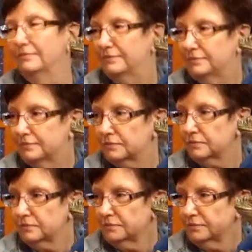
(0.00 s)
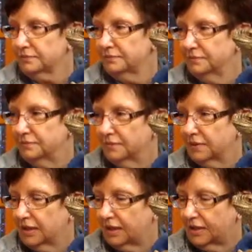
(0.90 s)
table looks yummy.
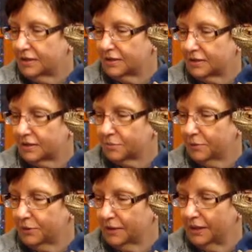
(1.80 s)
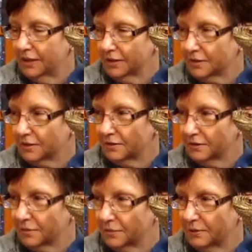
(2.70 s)
He says it's pretty. He likes hat, to
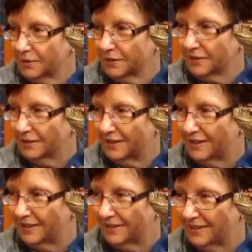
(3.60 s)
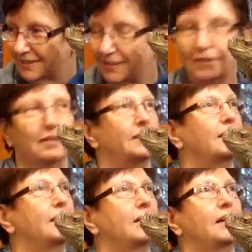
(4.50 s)
look he at wants to eat the hat too. He says
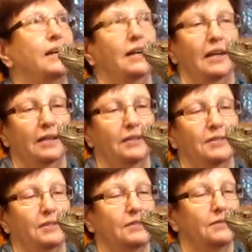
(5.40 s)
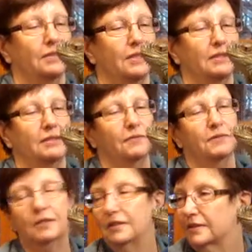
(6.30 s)
that looks yummy too. I have to sit. They got enough
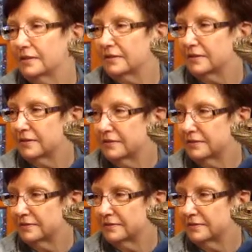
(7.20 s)
to eat in there.